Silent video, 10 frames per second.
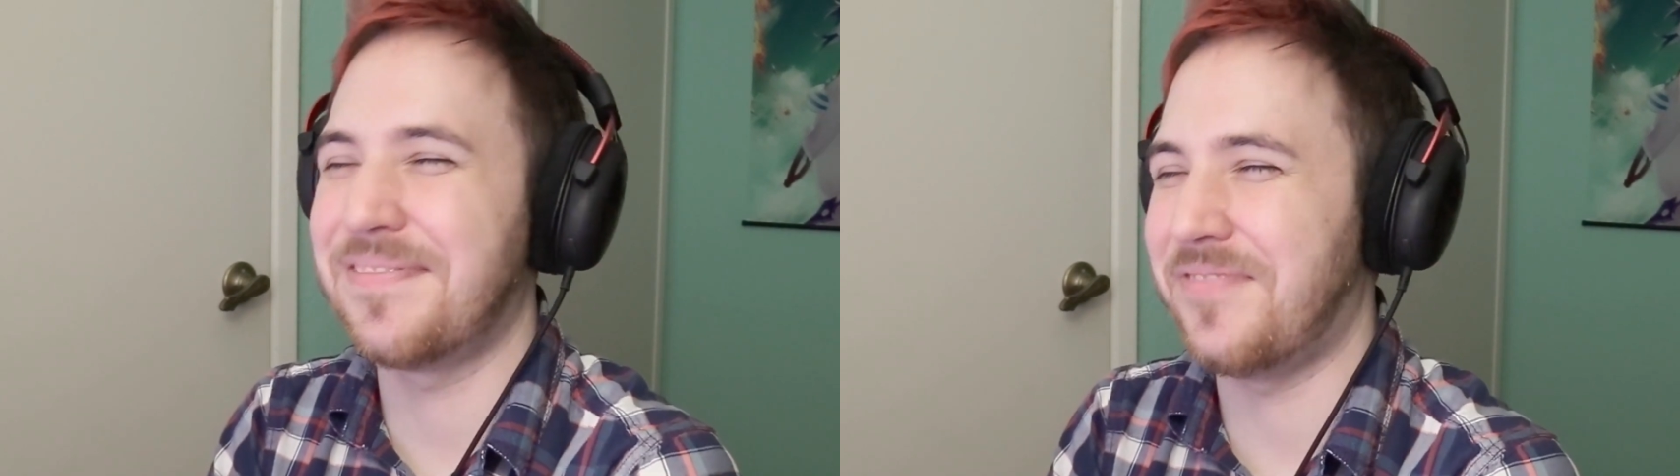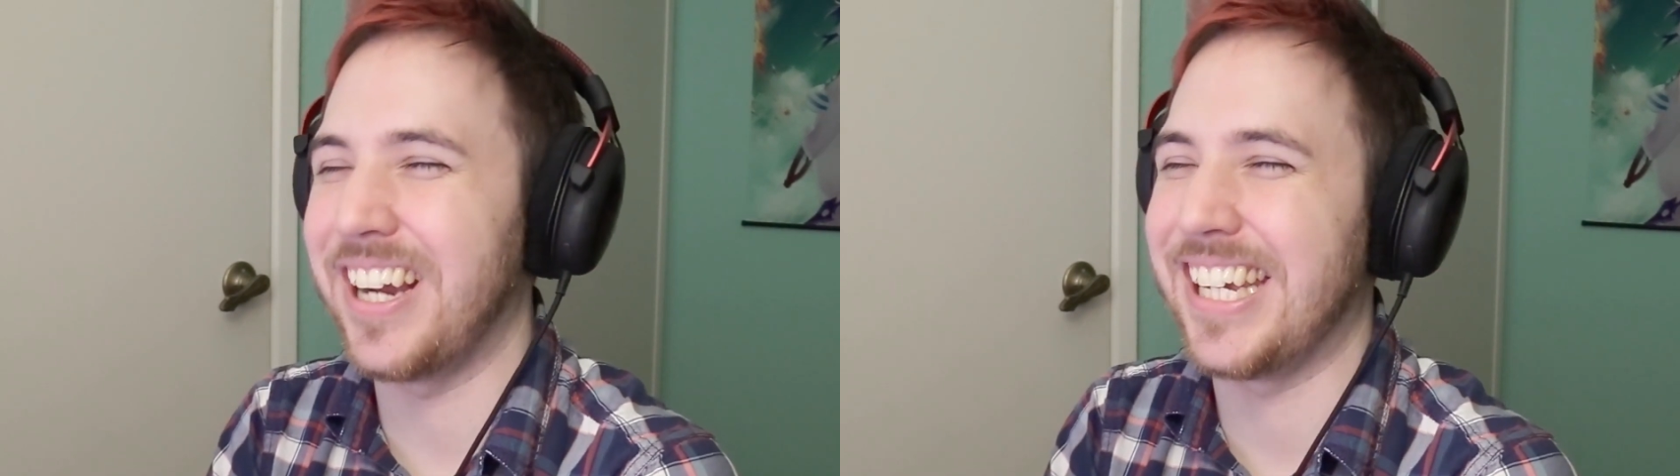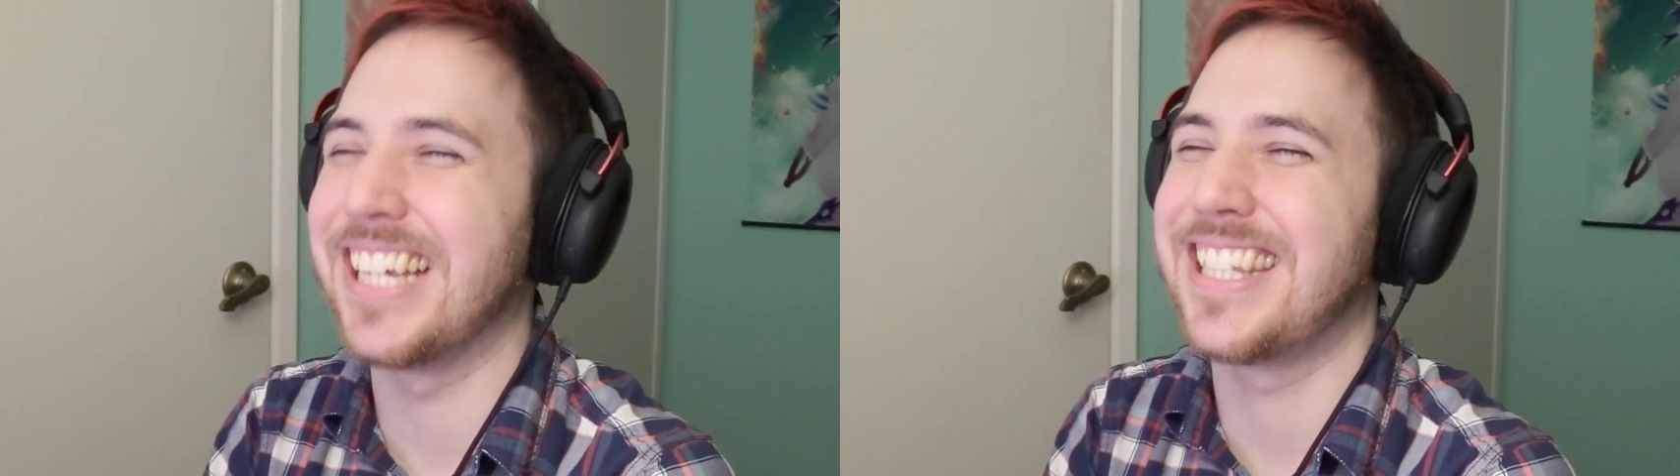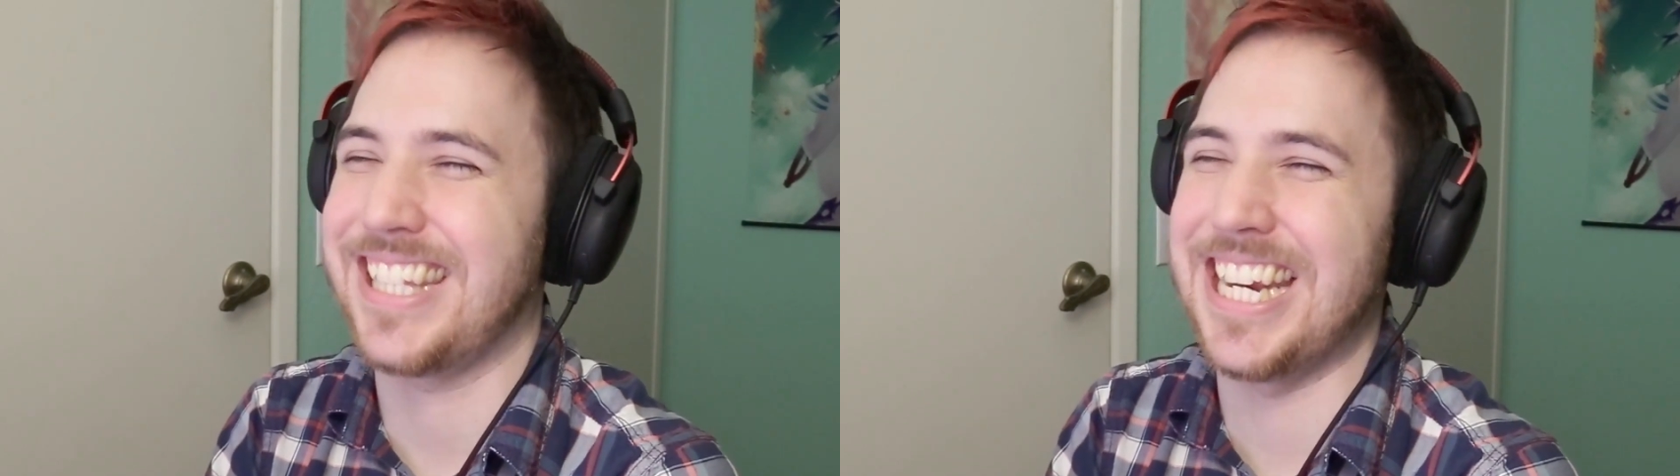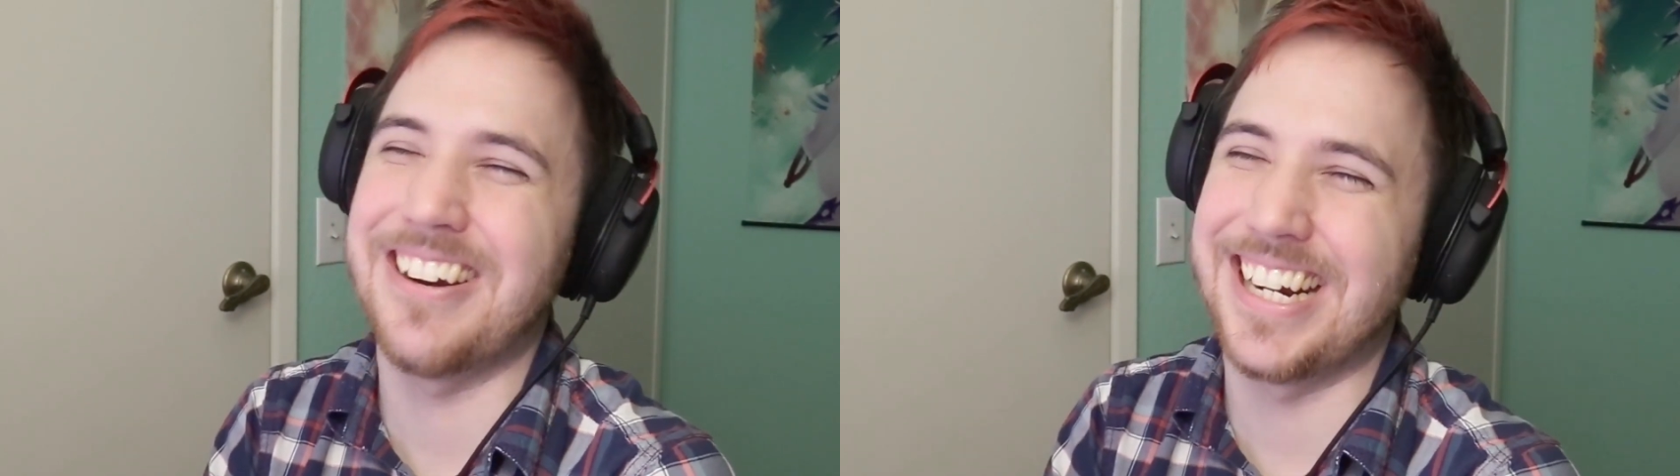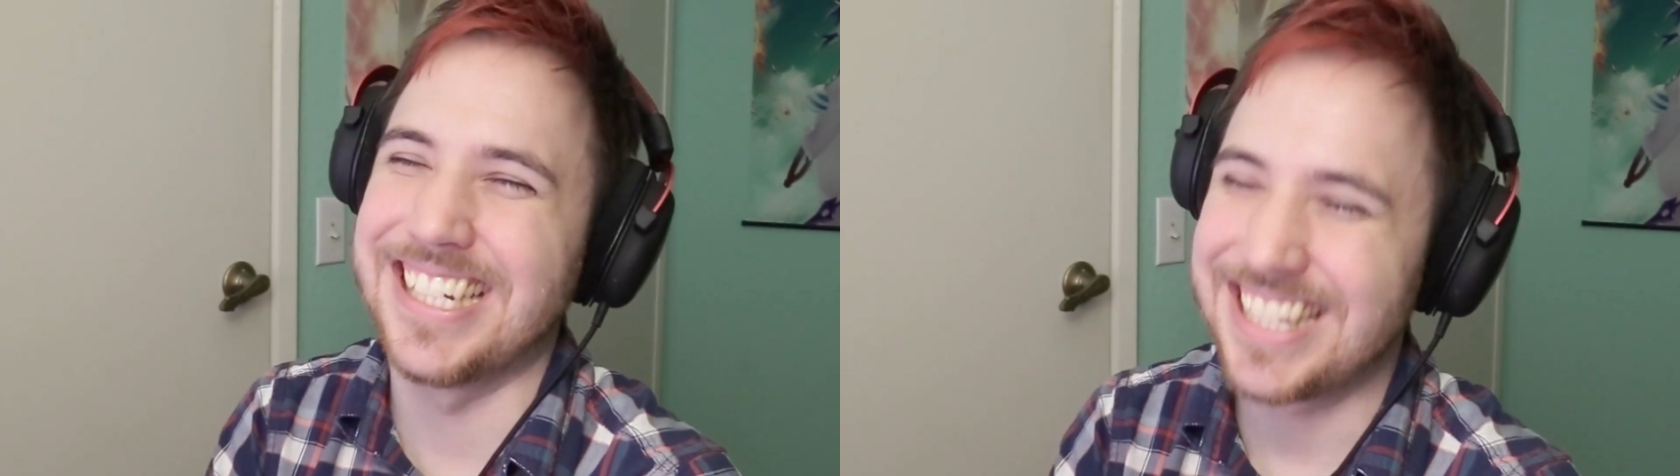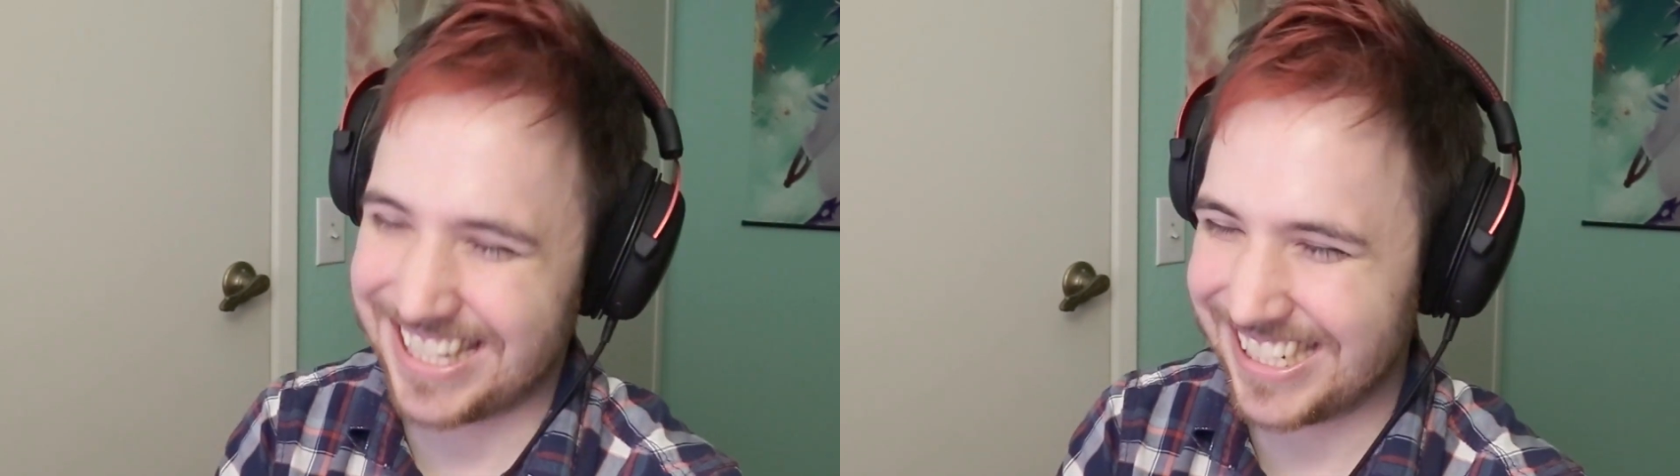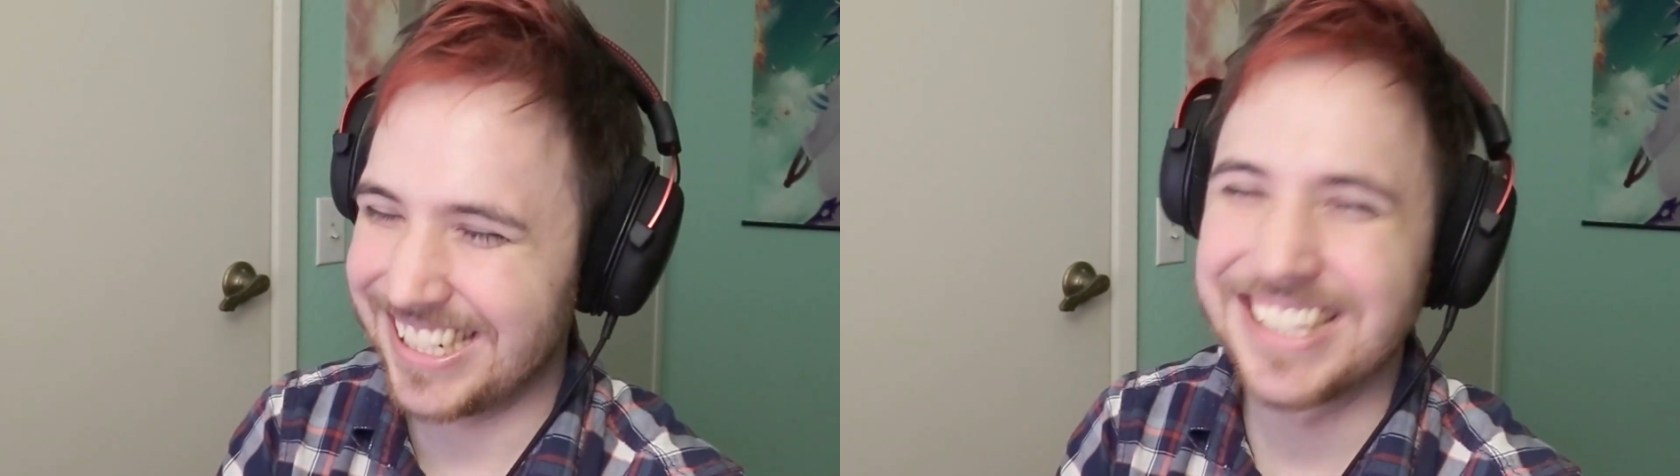fucking series.